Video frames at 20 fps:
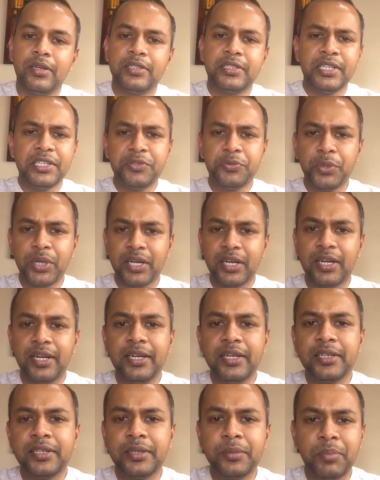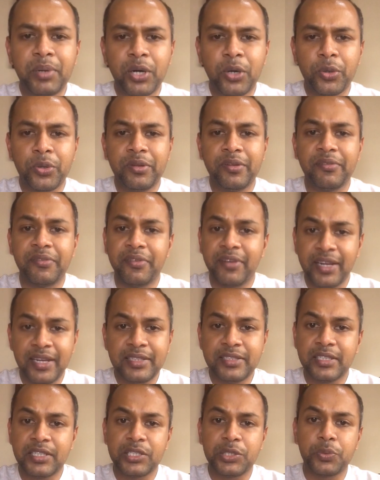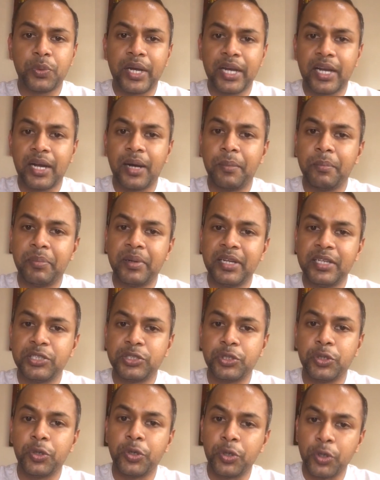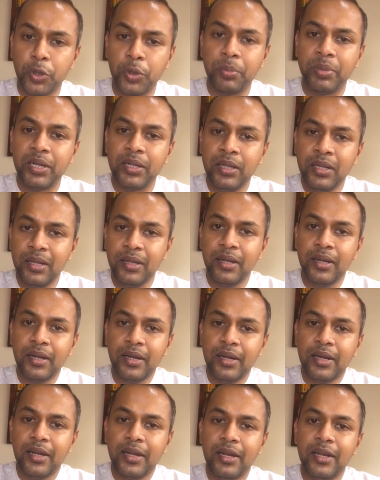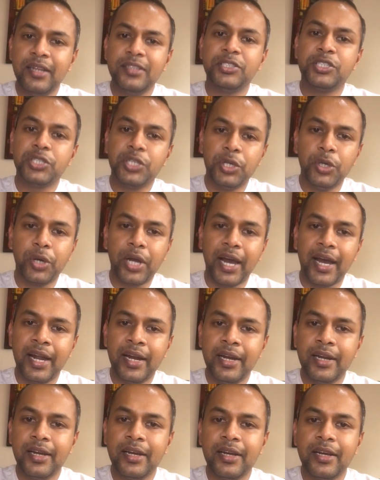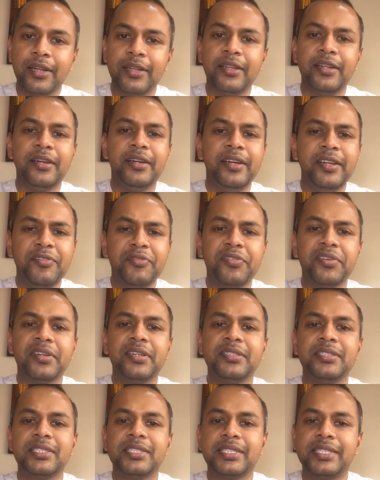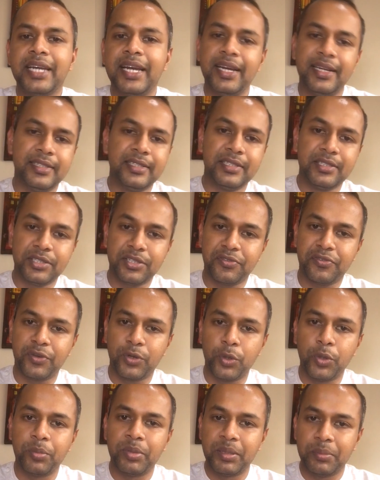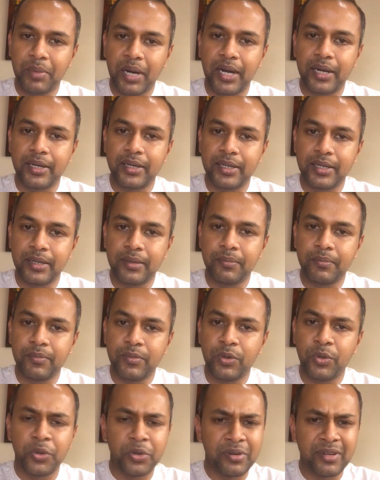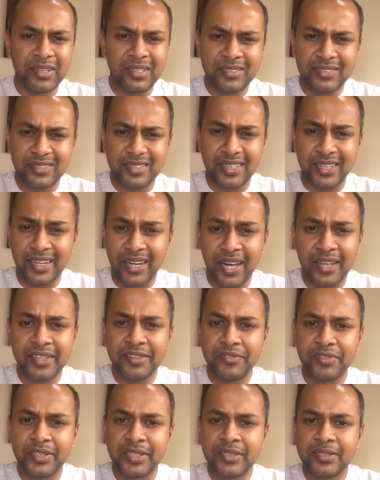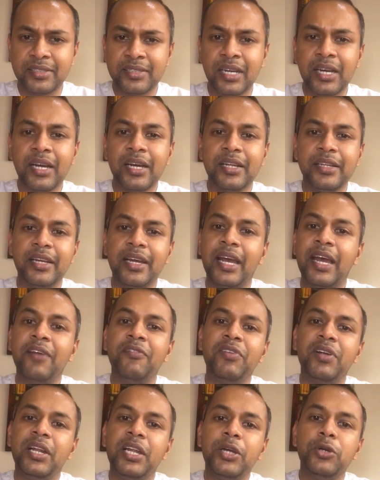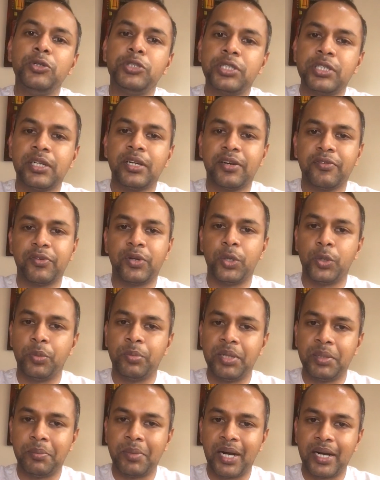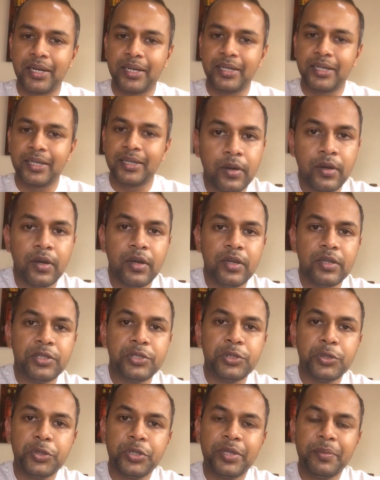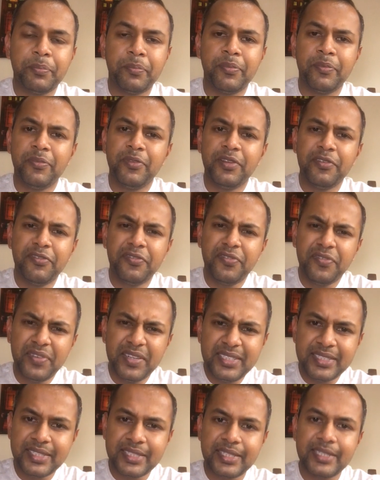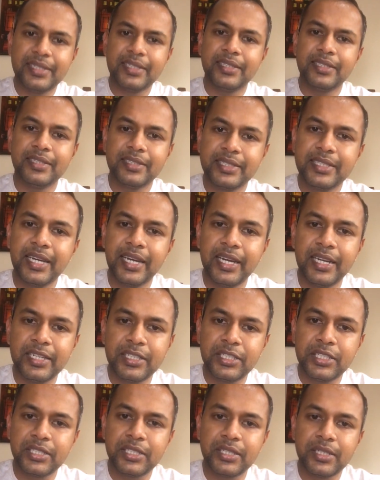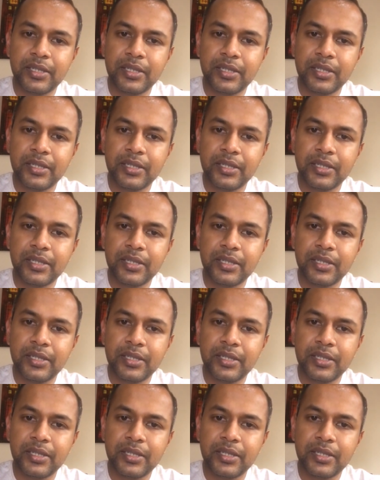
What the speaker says: Since we are clear about the reasons why companies go global, let's look at the different stages of global marketing, or in other words, the evolution of global marketing. So the first stage